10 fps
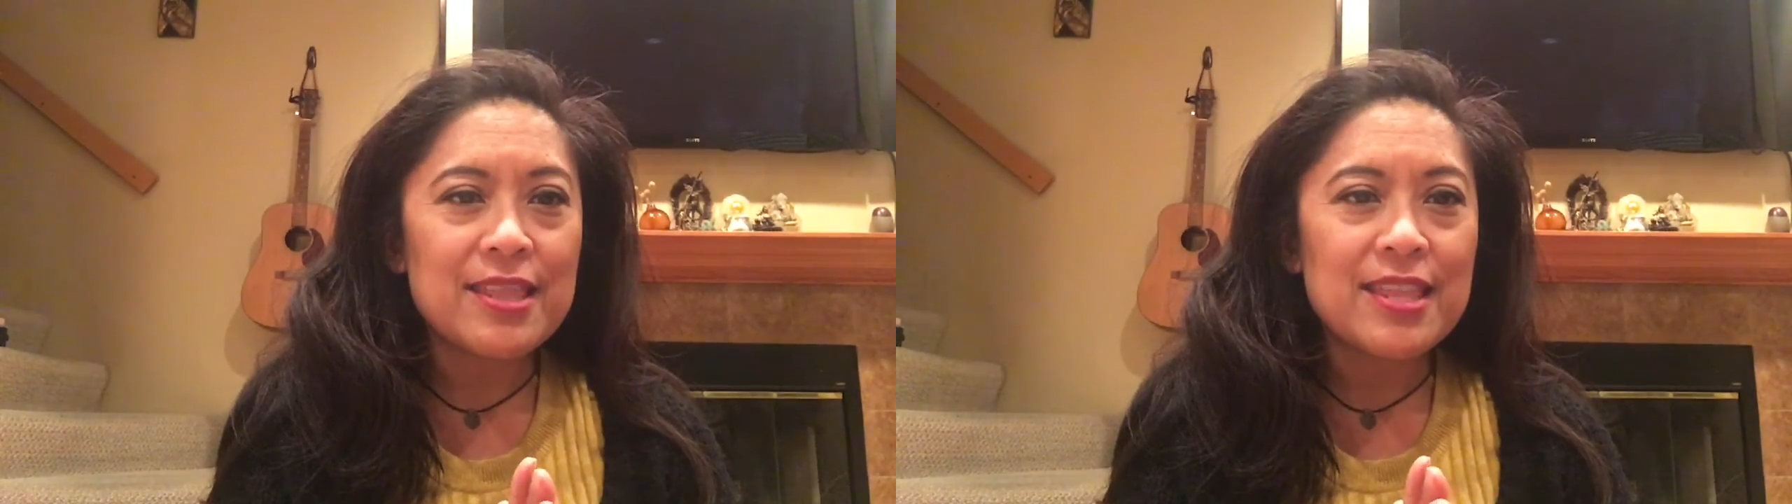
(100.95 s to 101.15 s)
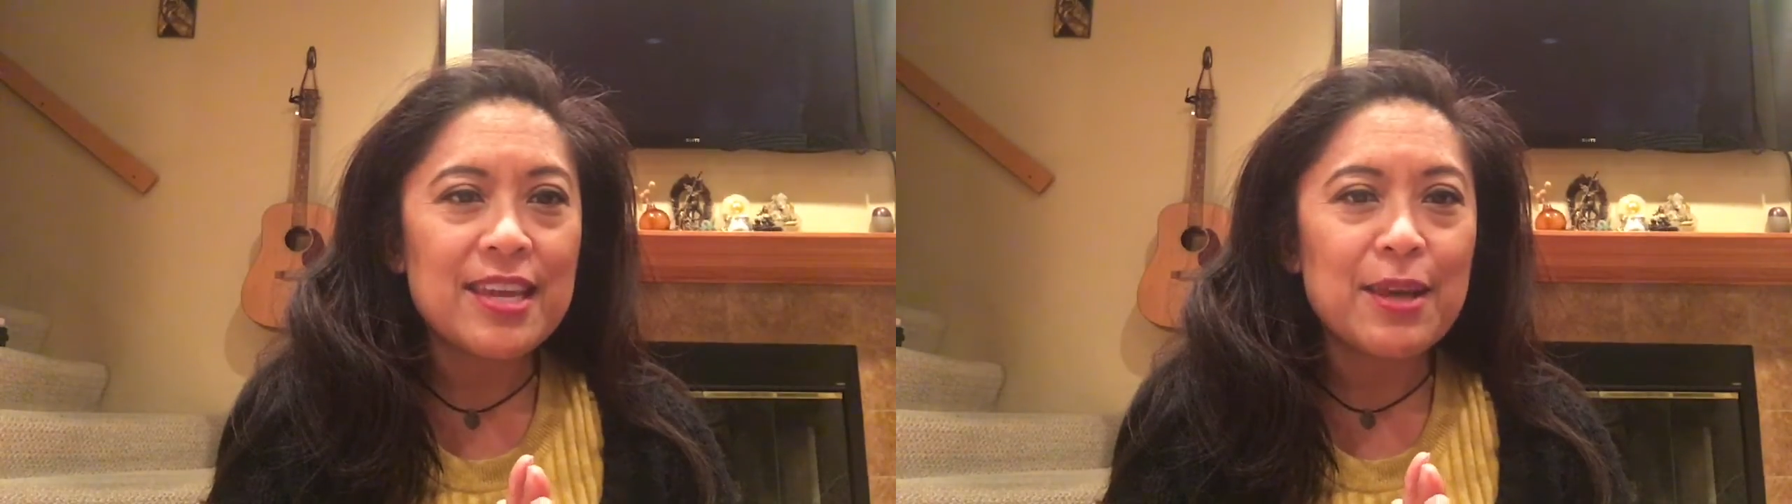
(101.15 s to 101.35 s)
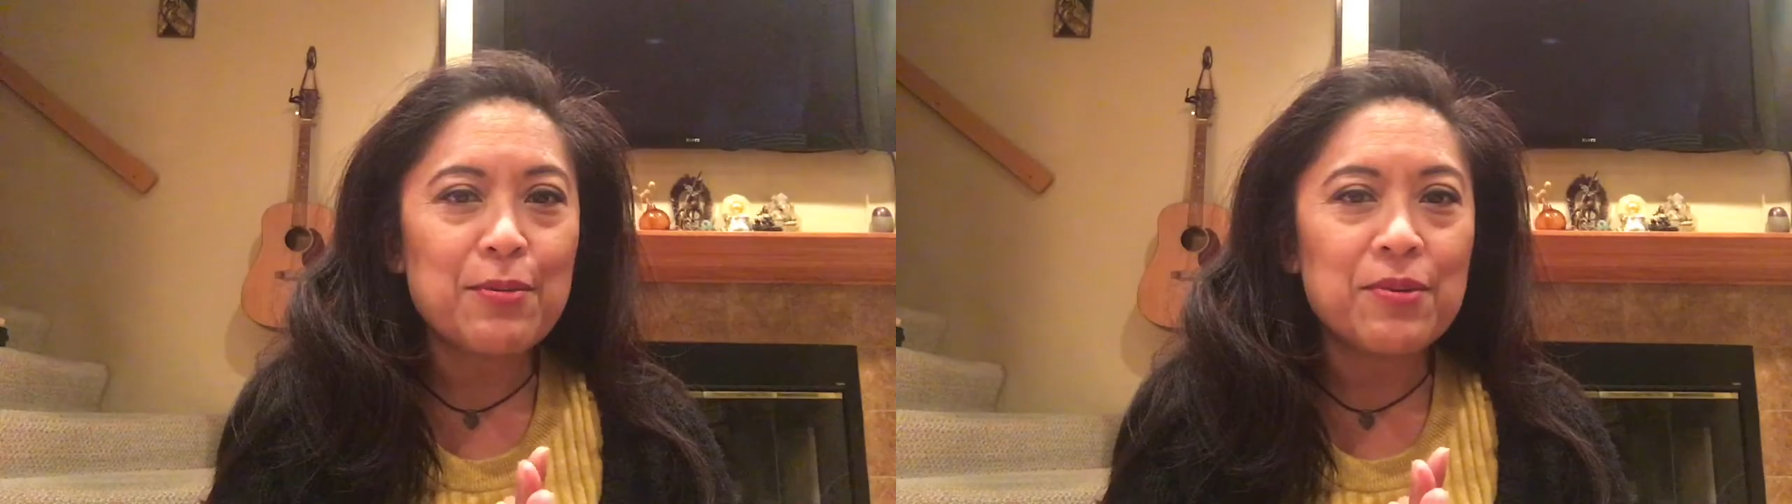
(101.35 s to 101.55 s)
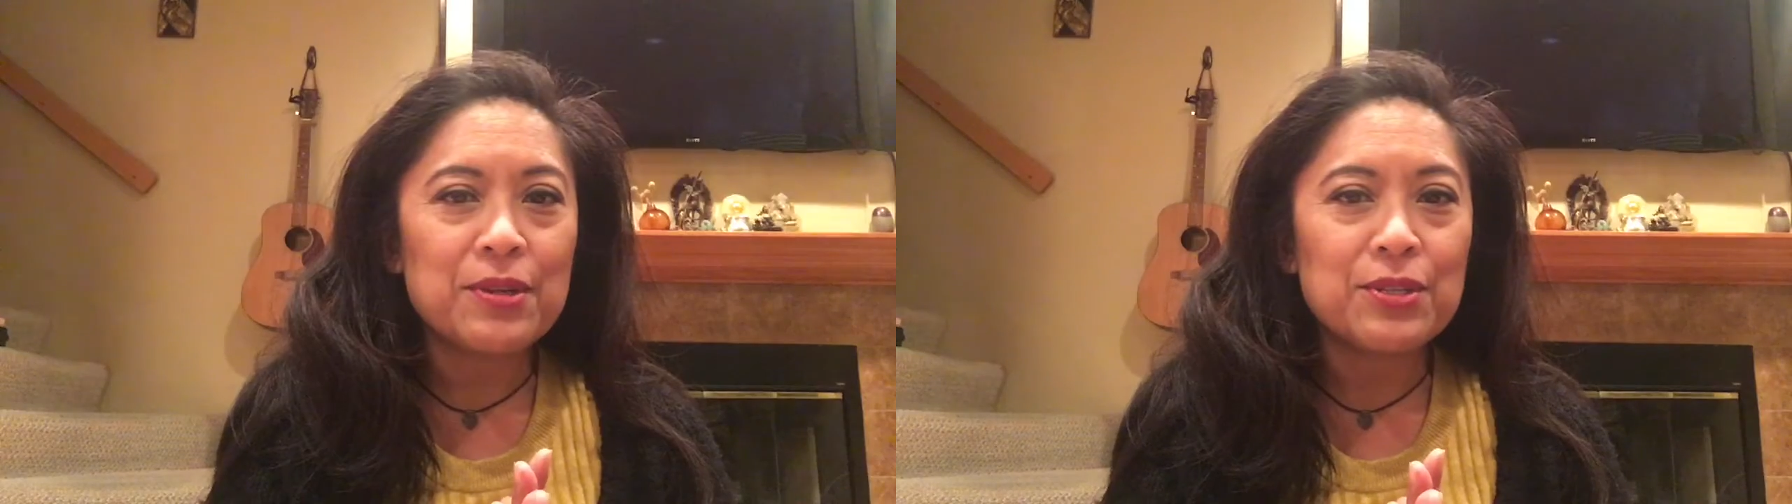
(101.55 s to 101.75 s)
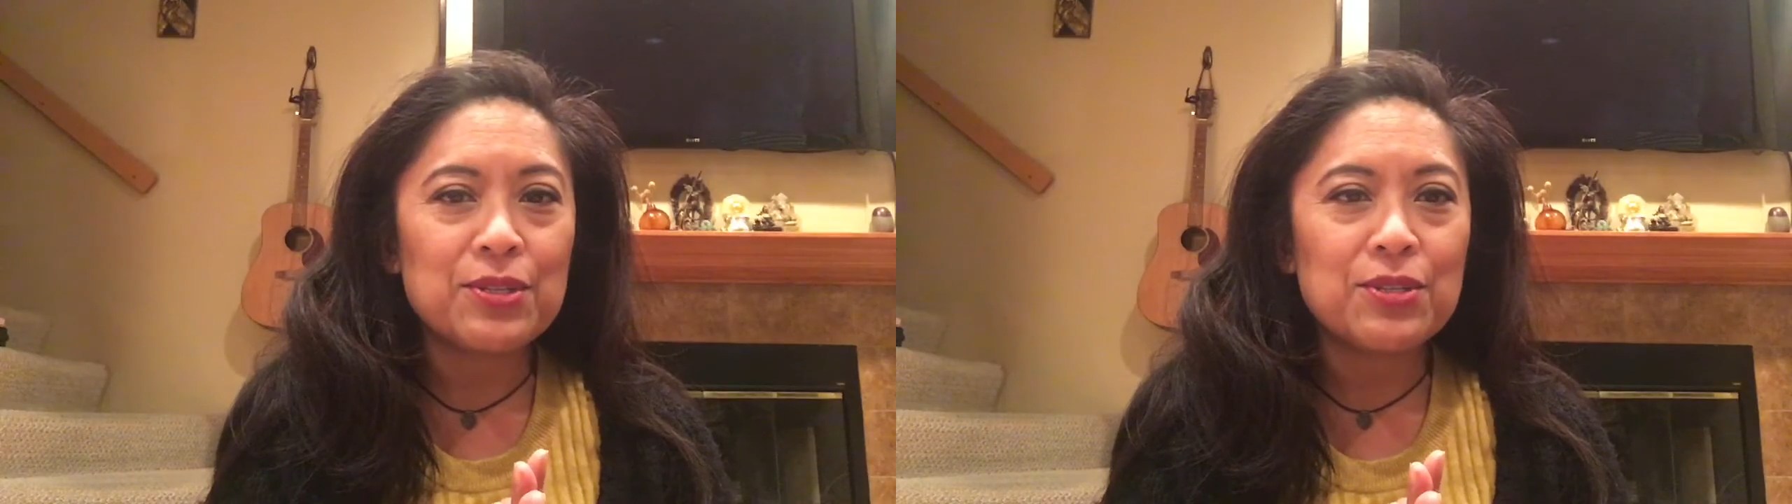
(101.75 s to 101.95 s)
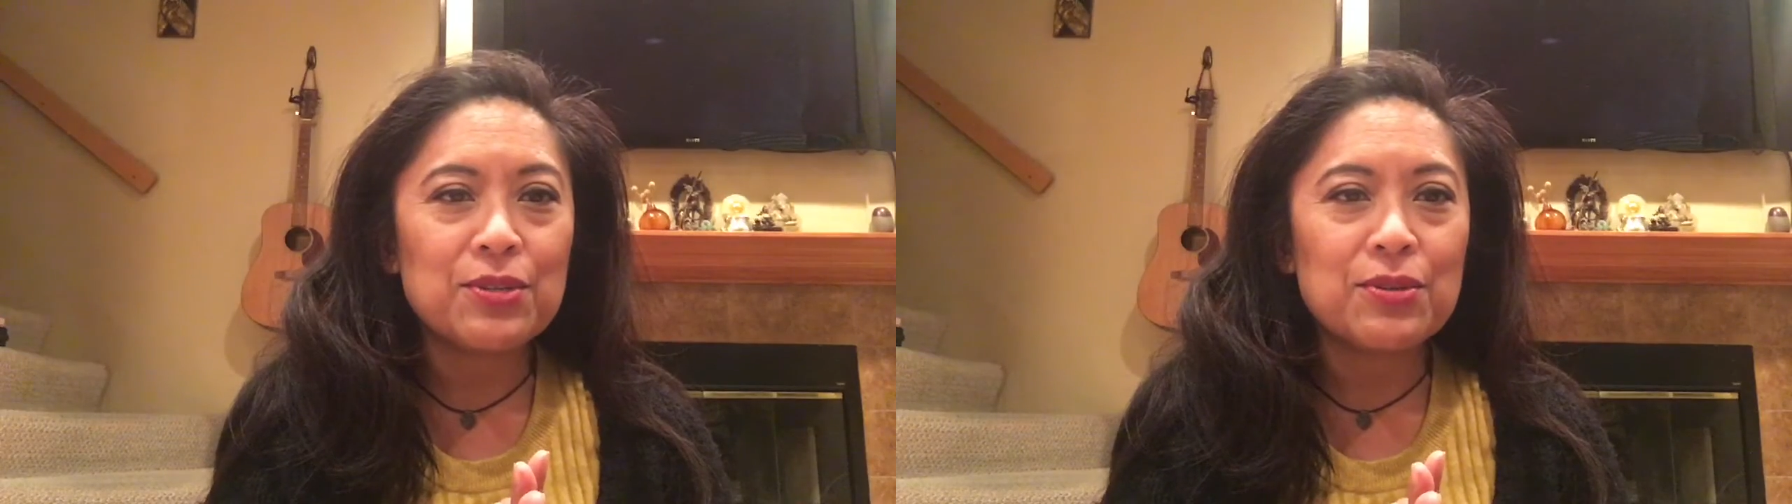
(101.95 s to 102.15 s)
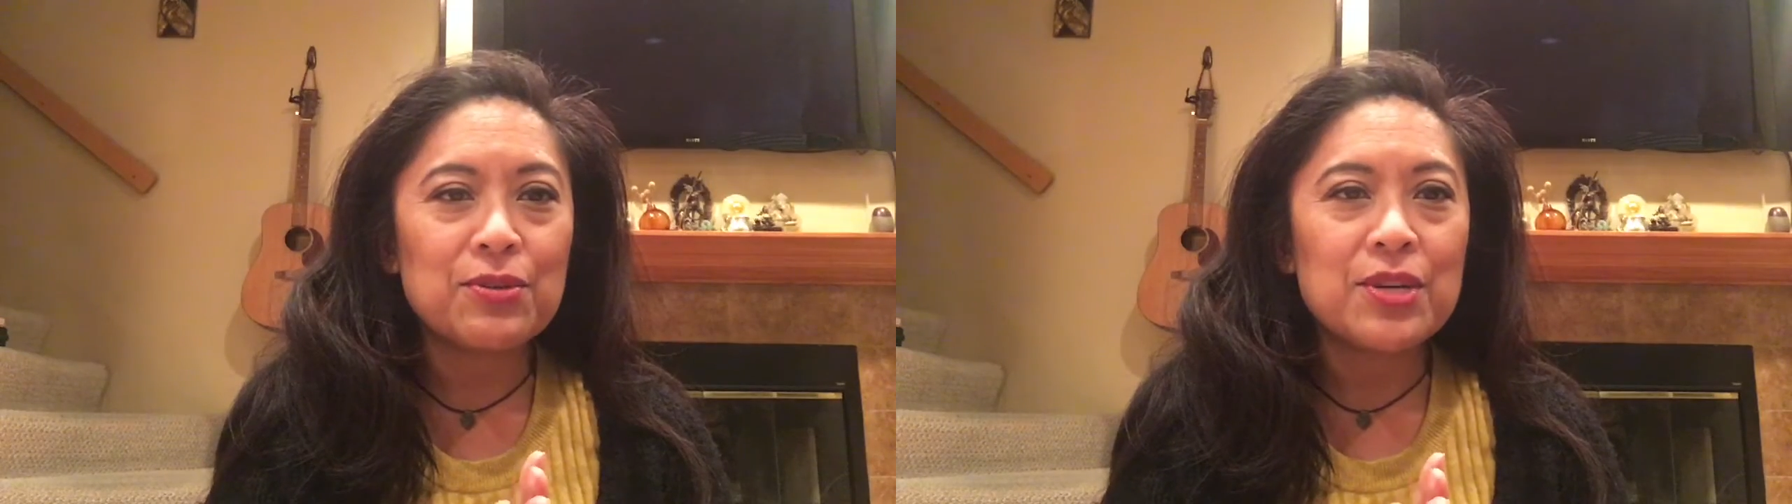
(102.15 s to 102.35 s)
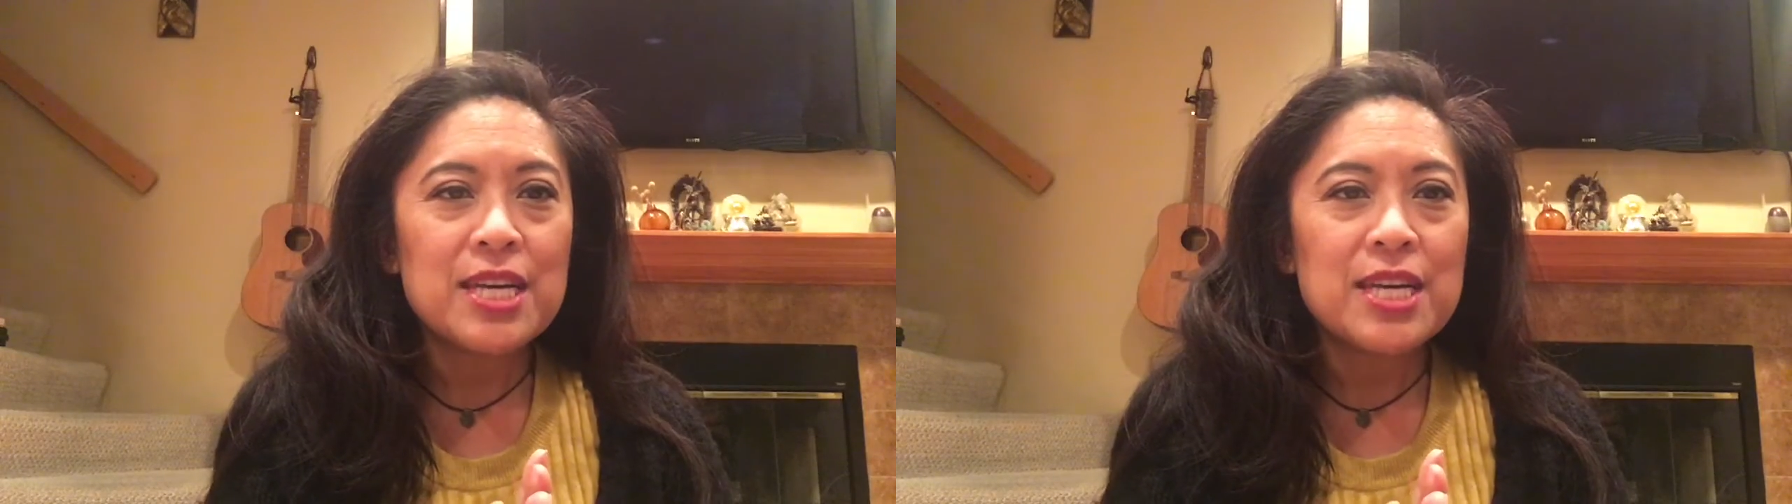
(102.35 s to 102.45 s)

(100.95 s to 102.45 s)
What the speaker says: that I want to